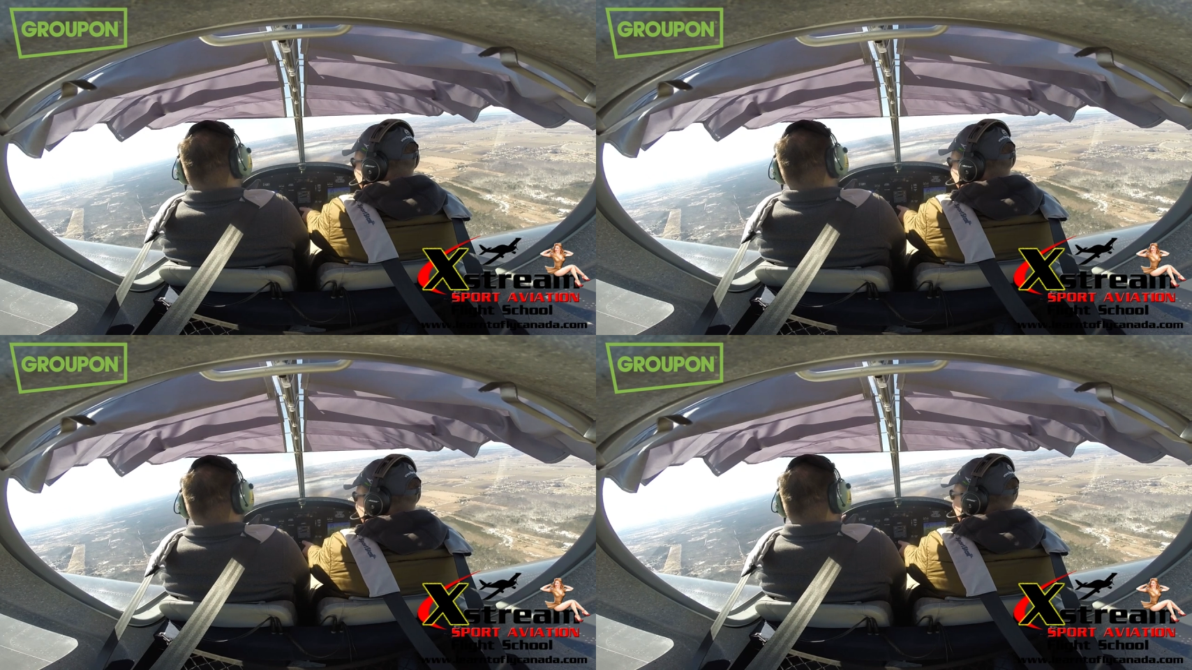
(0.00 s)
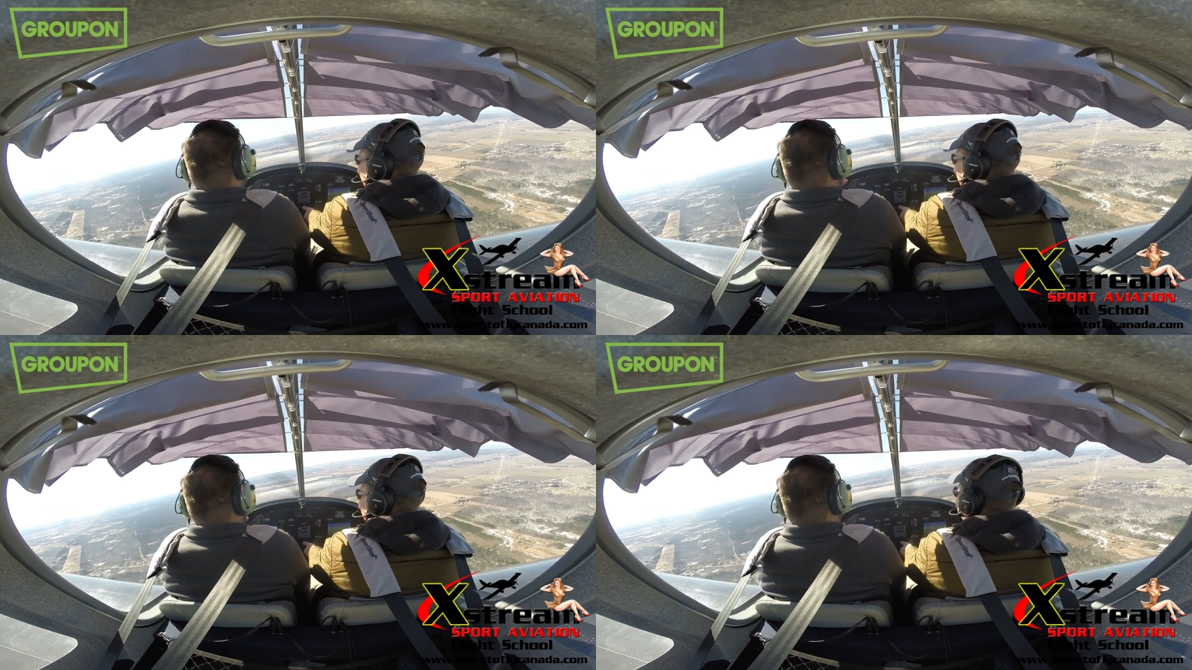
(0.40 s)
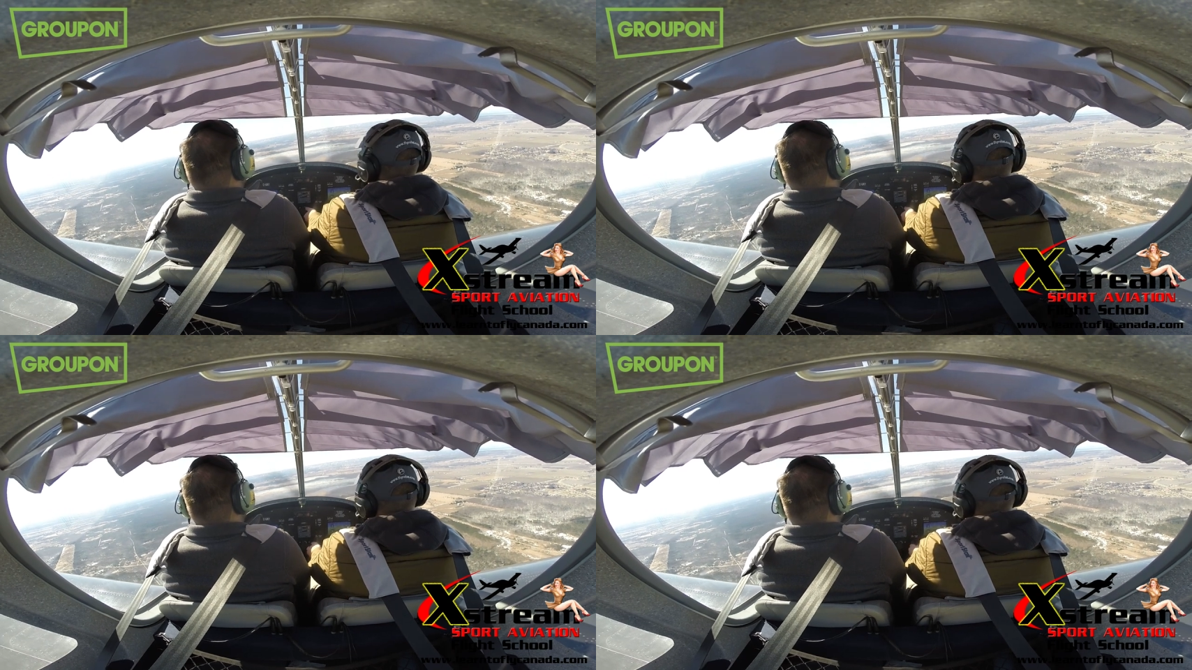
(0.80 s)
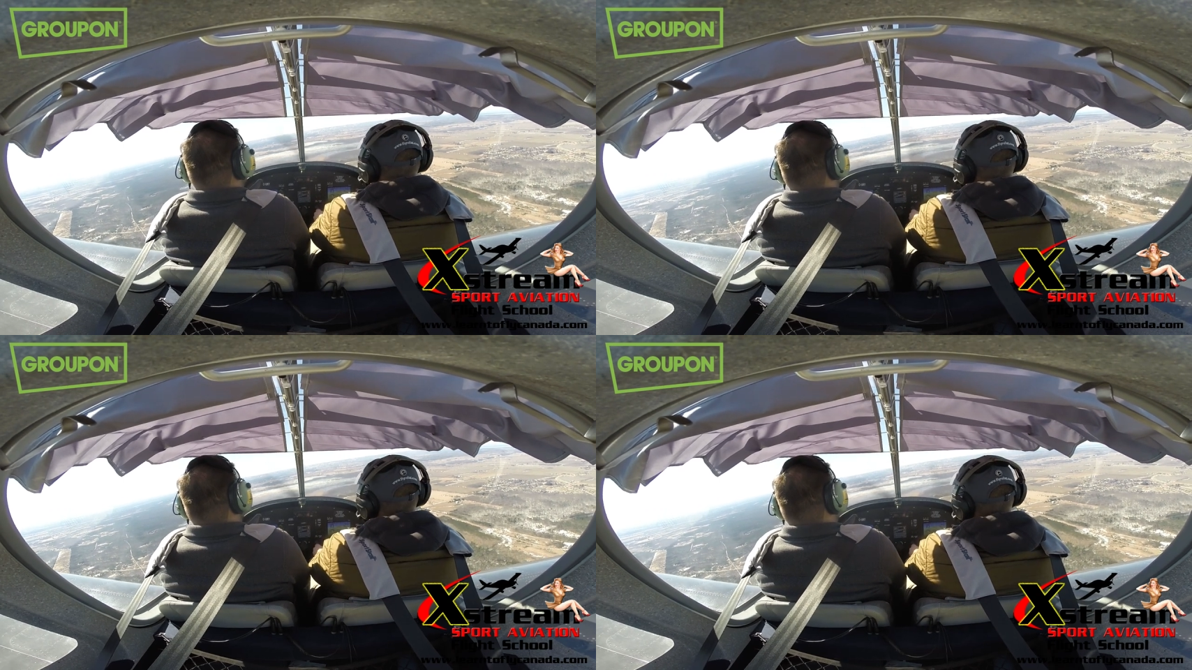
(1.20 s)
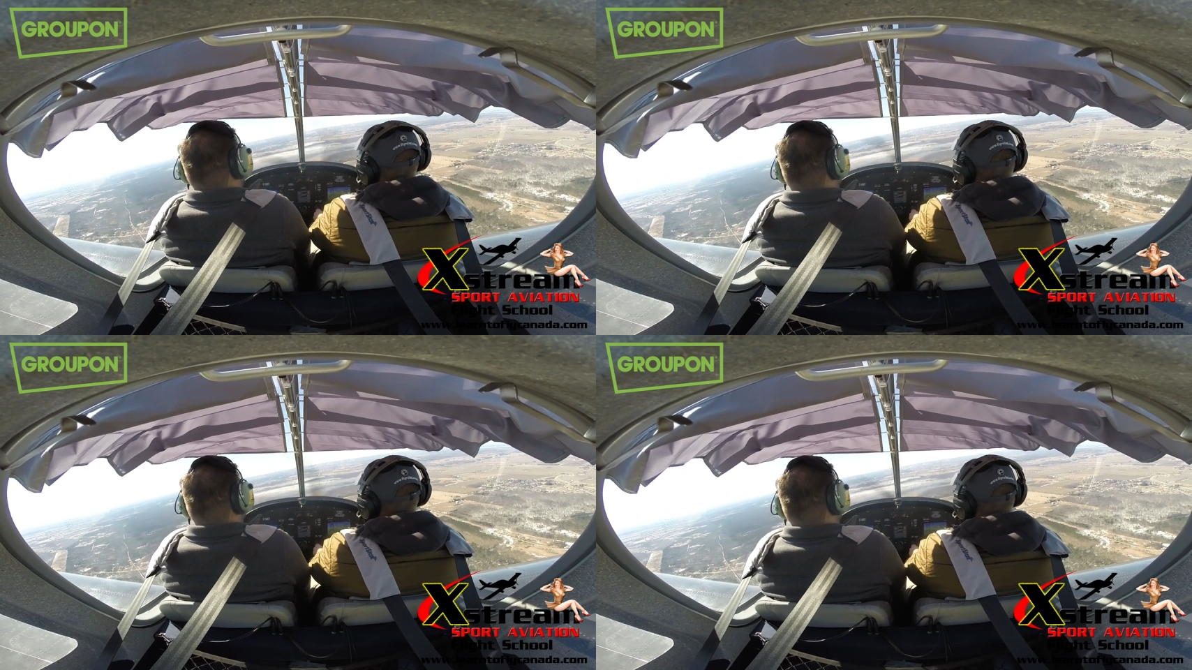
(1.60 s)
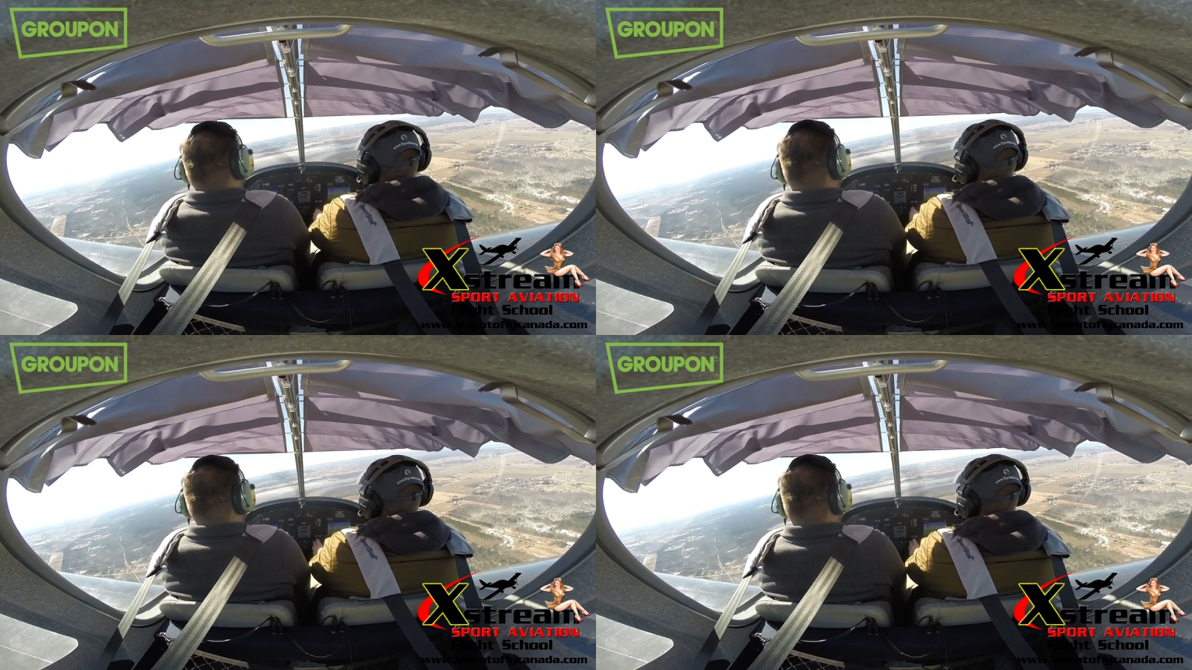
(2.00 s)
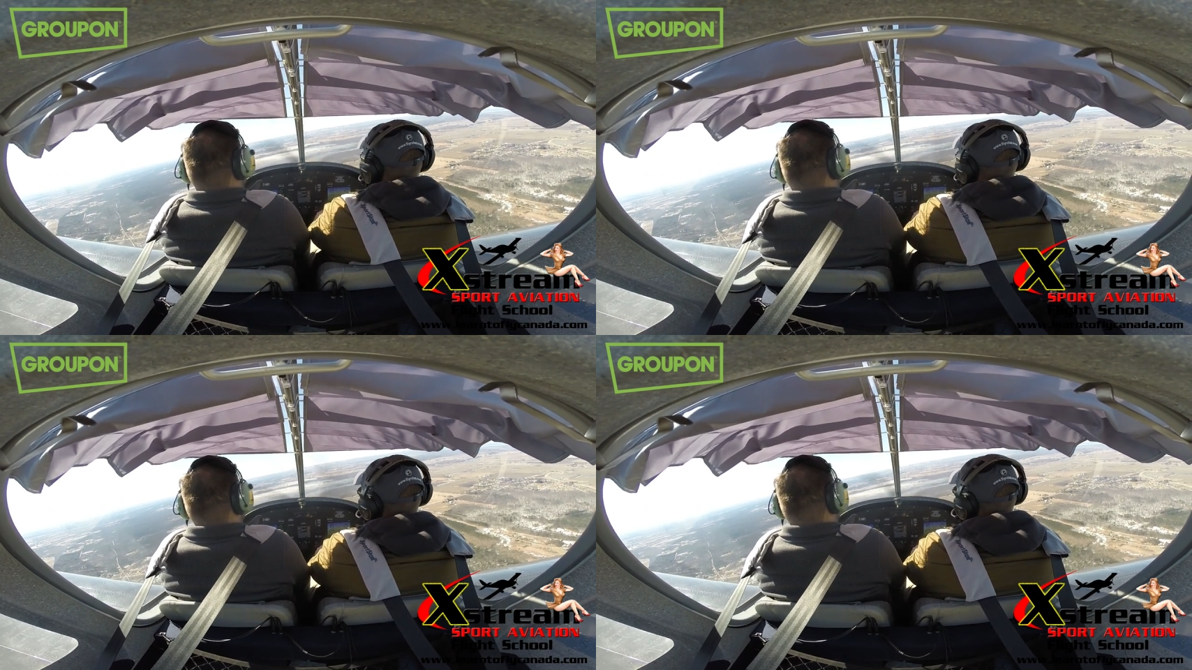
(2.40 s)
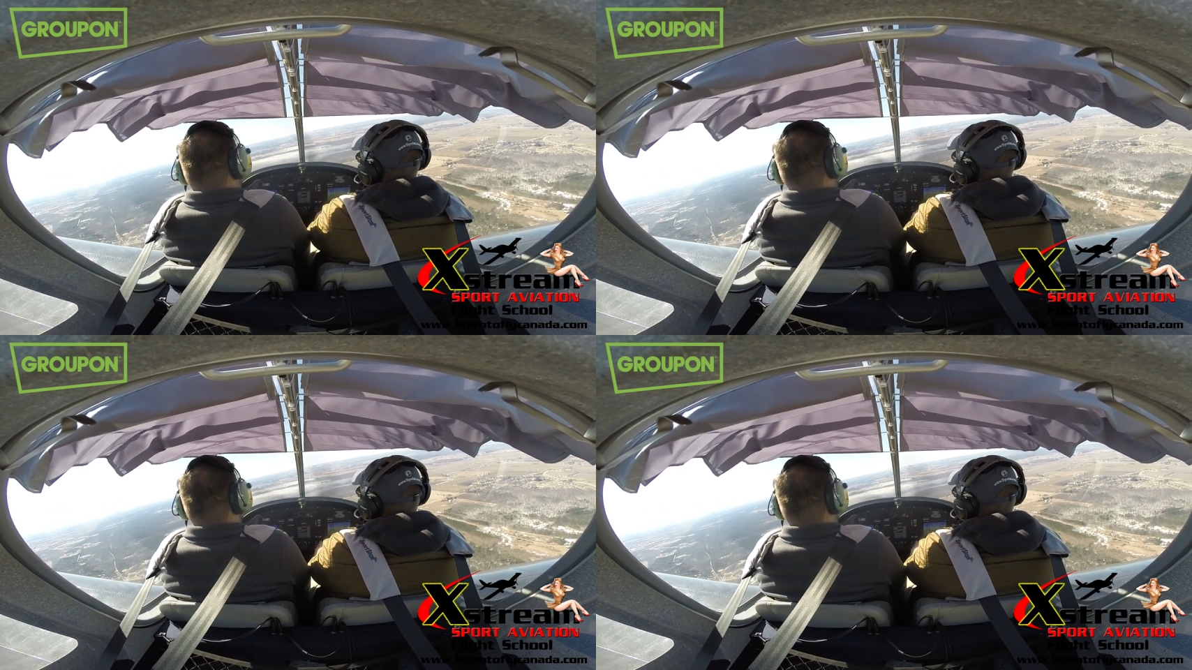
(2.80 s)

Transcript: No face is visible, so there are no lips to read.